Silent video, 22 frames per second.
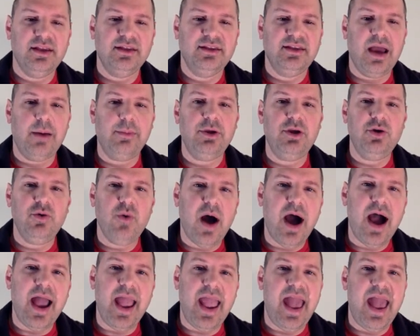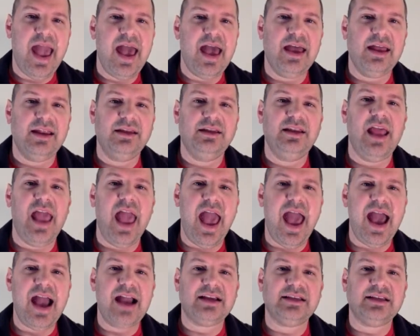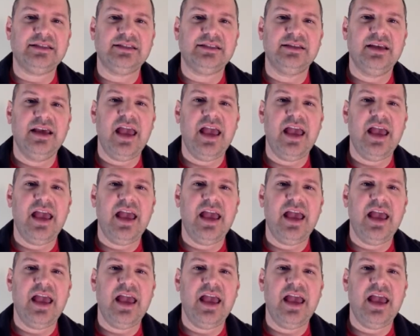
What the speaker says: WinXS